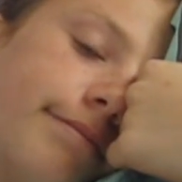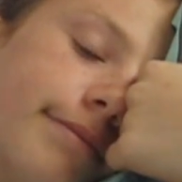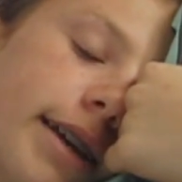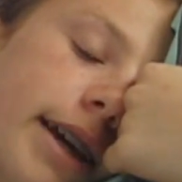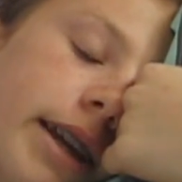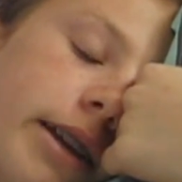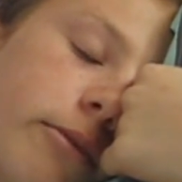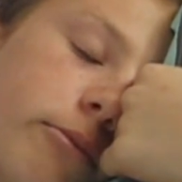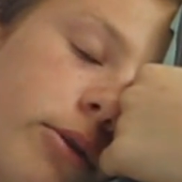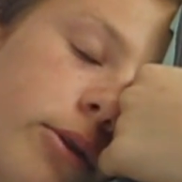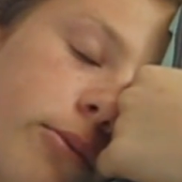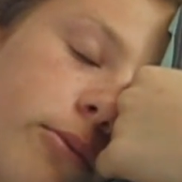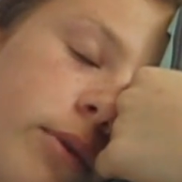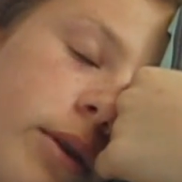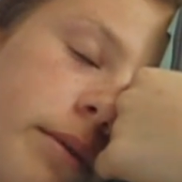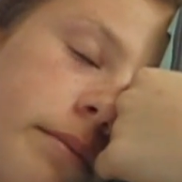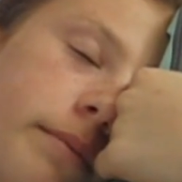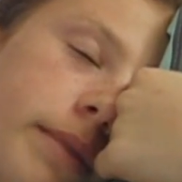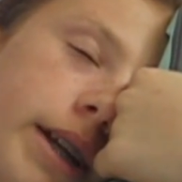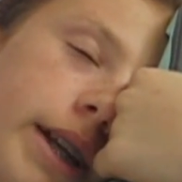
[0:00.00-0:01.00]
And it won't
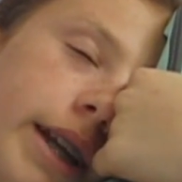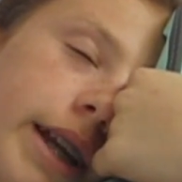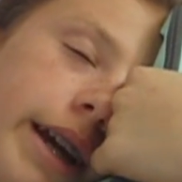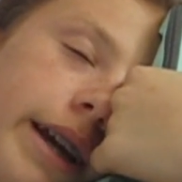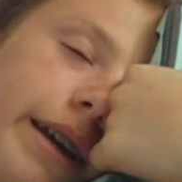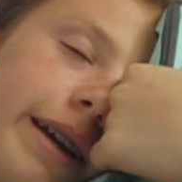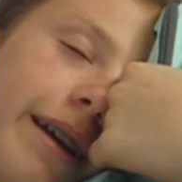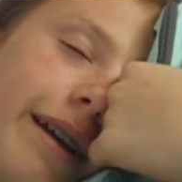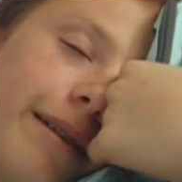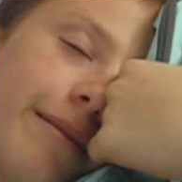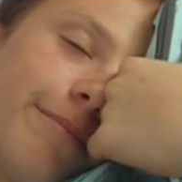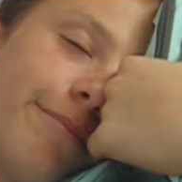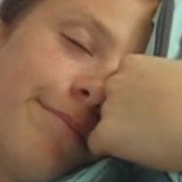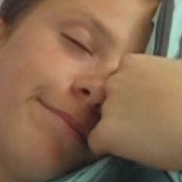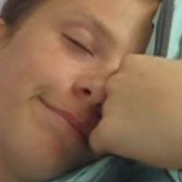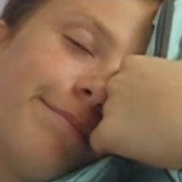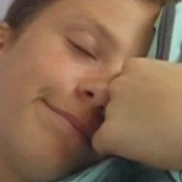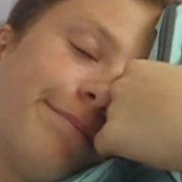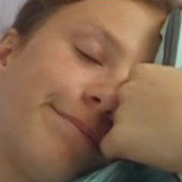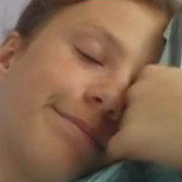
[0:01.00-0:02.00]
rub my neck.
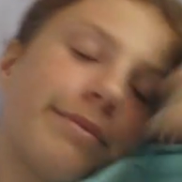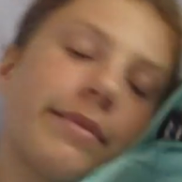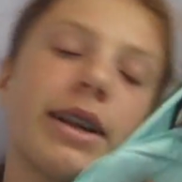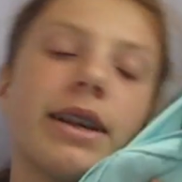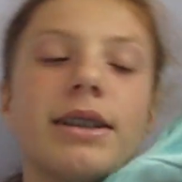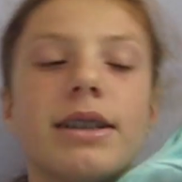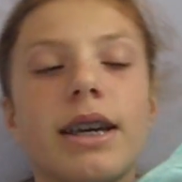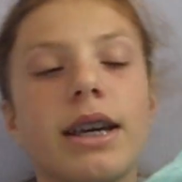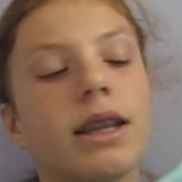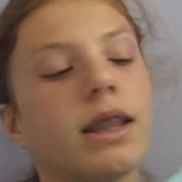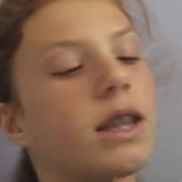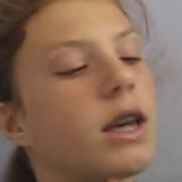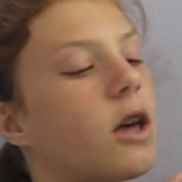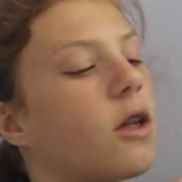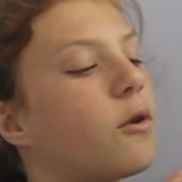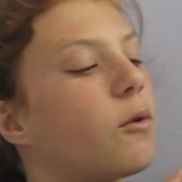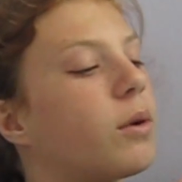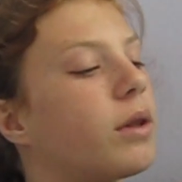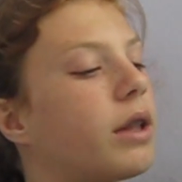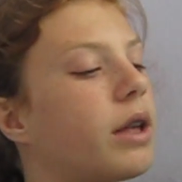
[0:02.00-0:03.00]
Because like the
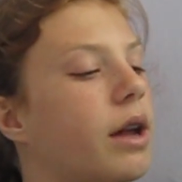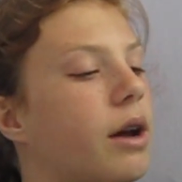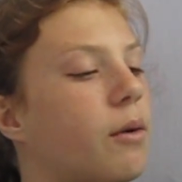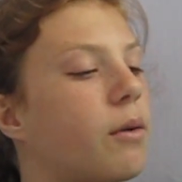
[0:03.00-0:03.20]
other one that